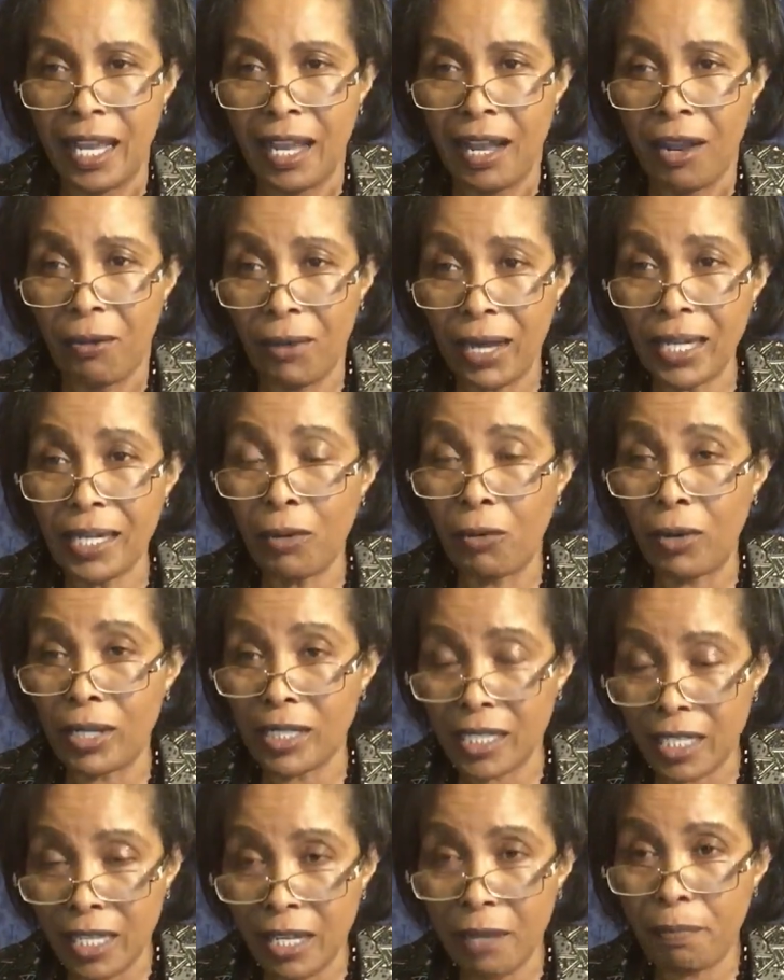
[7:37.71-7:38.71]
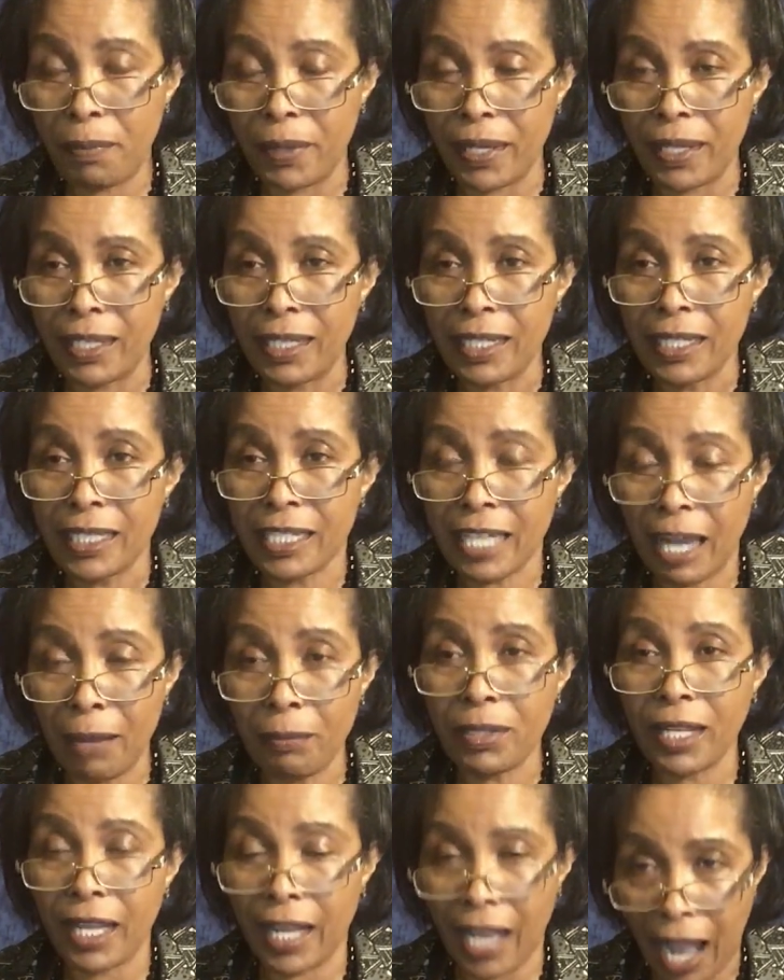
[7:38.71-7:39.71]
When he was sleeping,
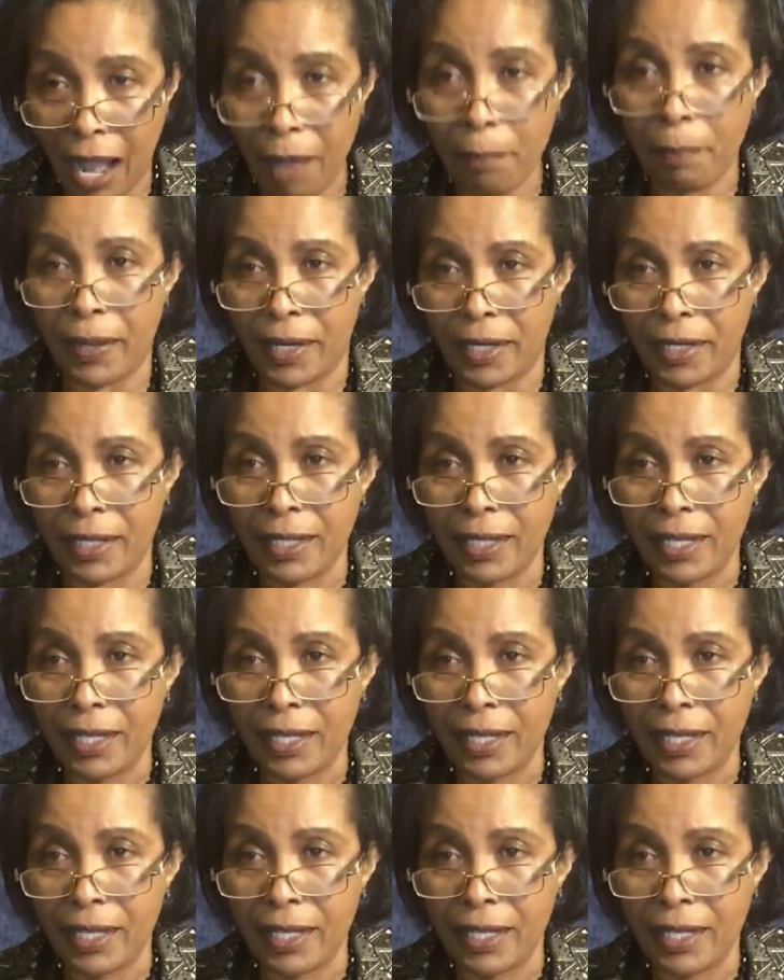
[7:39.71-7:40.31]
something happened.